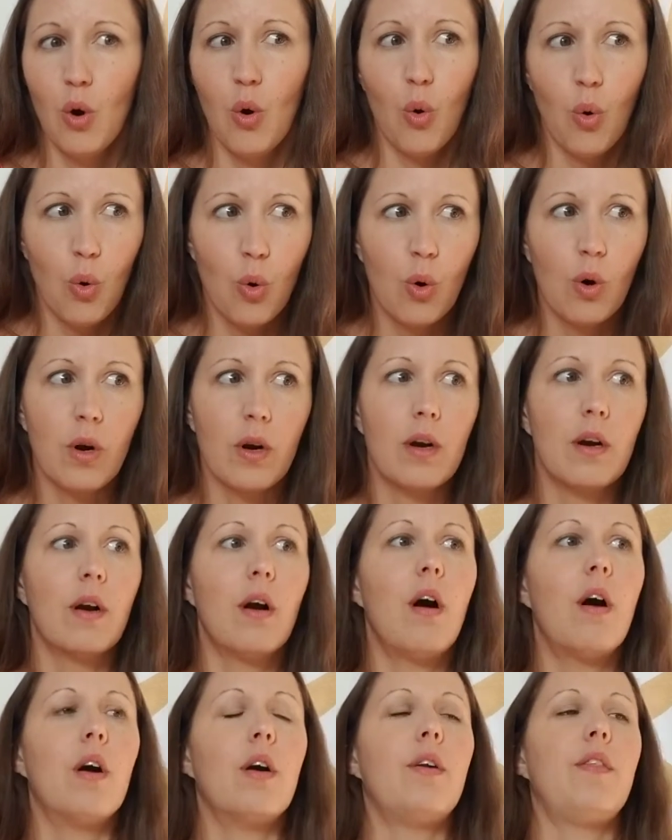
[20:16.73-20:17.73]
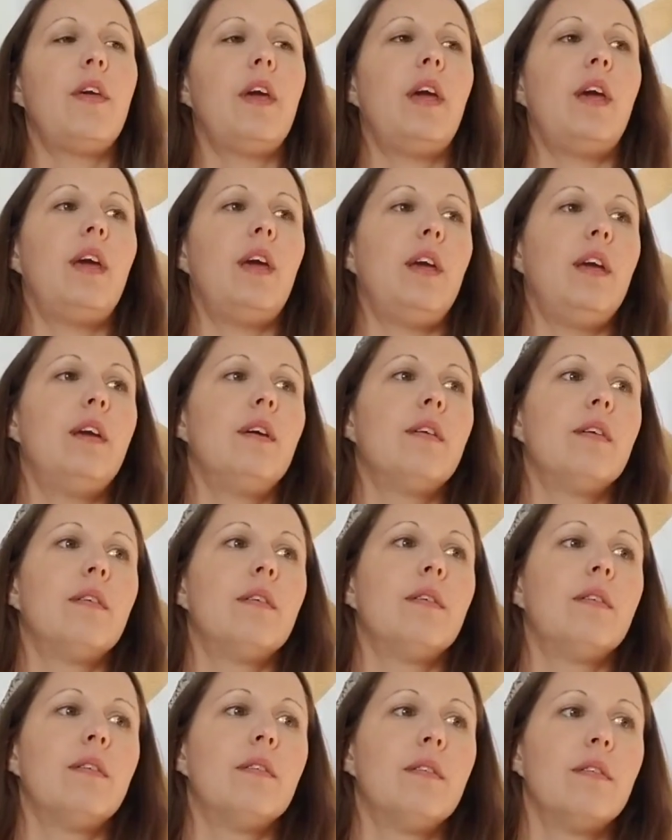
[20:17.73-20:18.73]
Or are they,
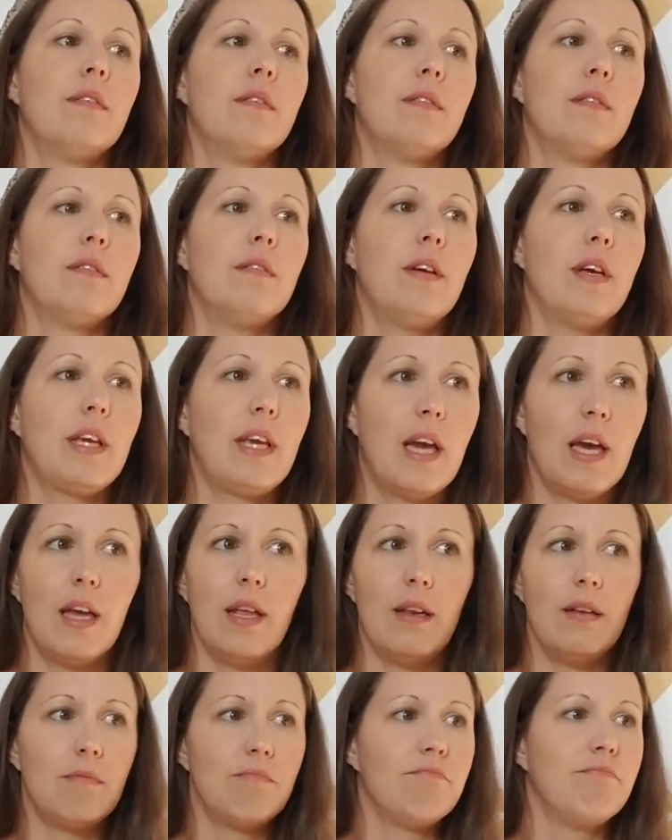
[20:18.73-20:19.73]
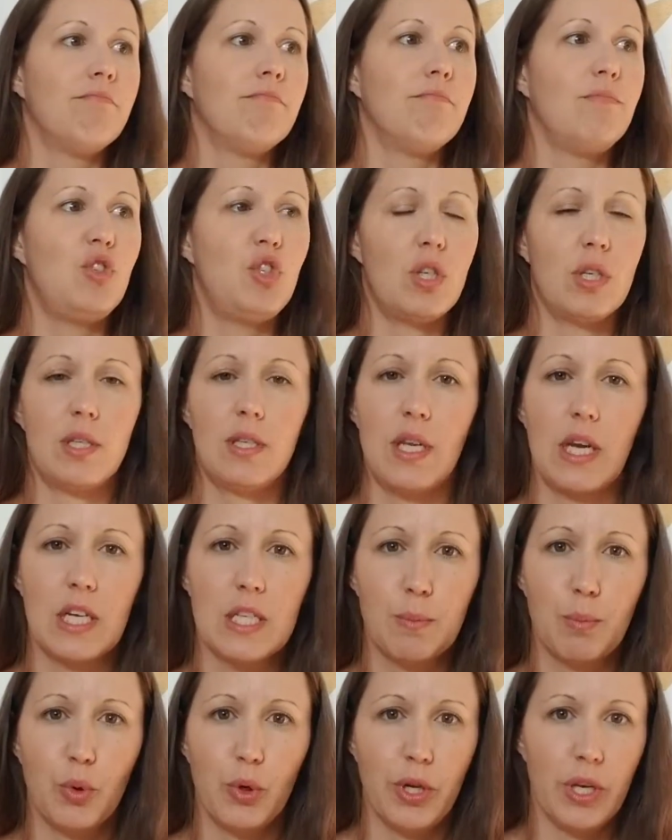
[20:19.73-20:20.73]
again, just
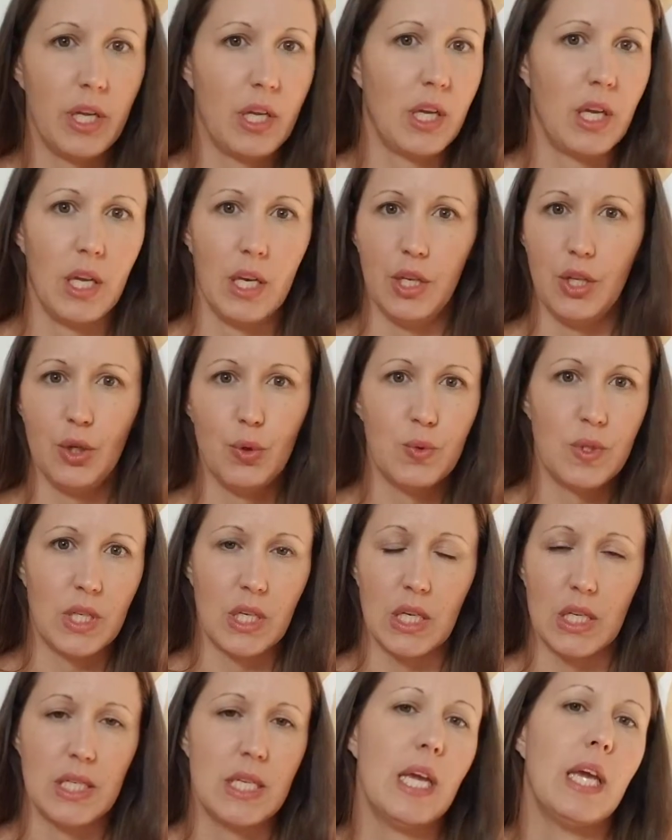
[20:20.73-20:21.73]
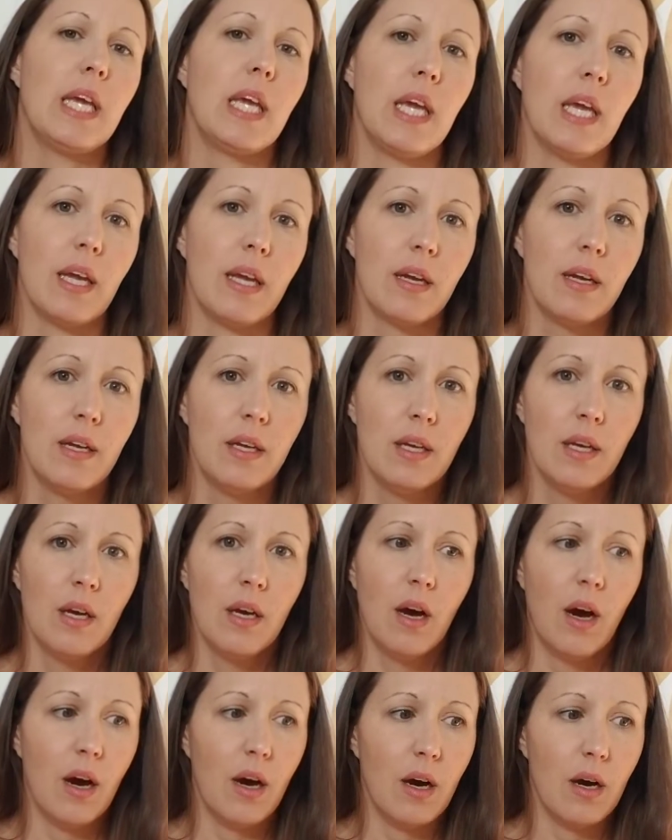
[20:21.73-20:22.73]
exploiting and using and taking
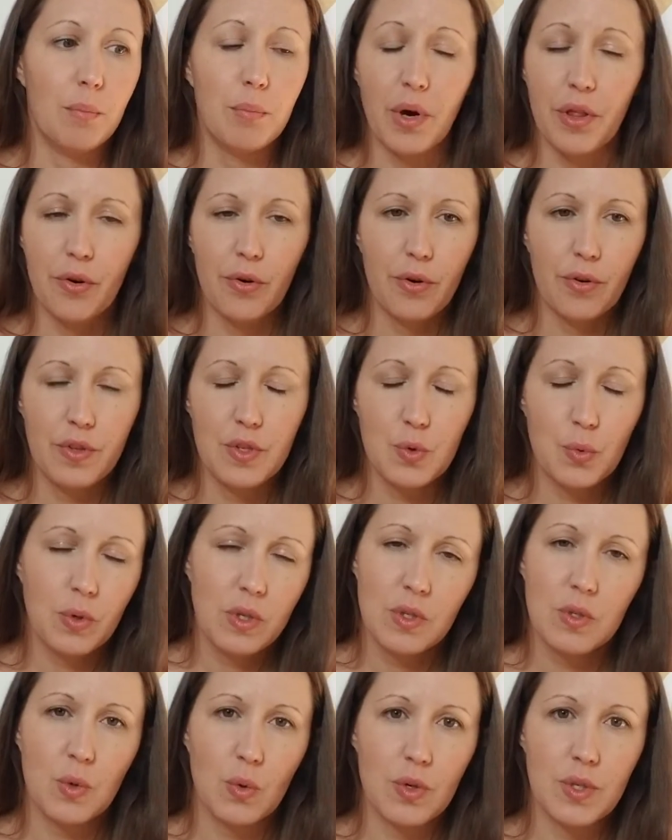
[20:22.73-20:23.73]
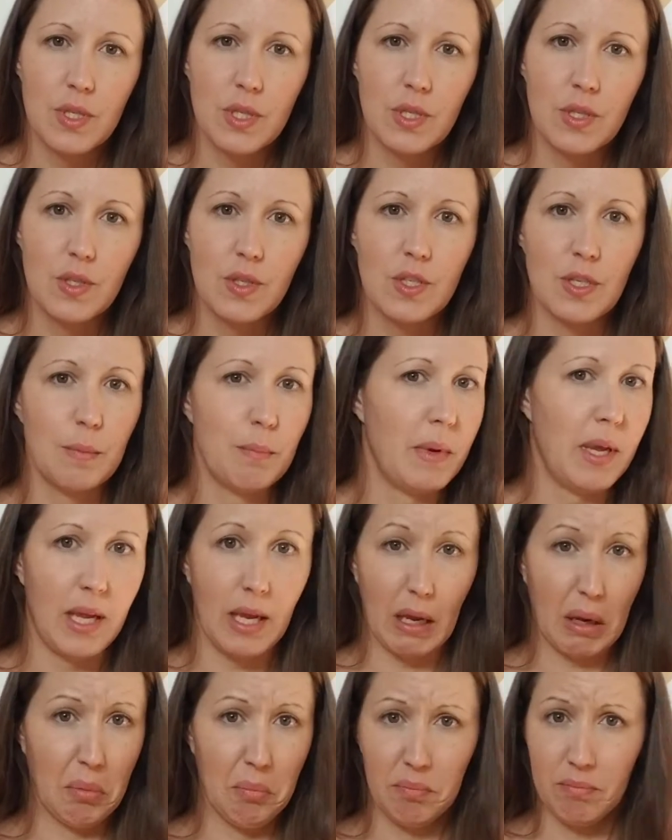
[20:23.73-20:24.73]
uh, Mother Earth's resources to make